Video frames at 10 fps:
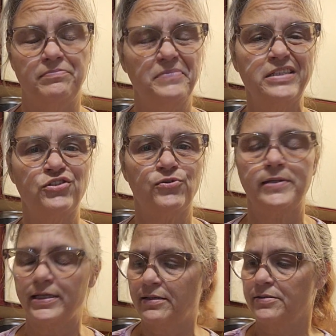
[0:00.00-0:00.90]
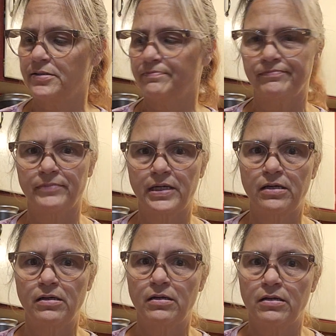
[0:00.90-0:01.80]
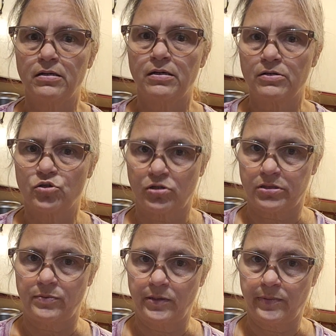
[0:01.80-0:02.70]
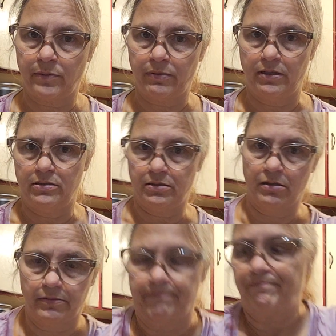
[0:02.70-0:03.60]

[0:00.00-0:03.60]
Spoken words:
Let's do it like this. Trust me, it might be easier.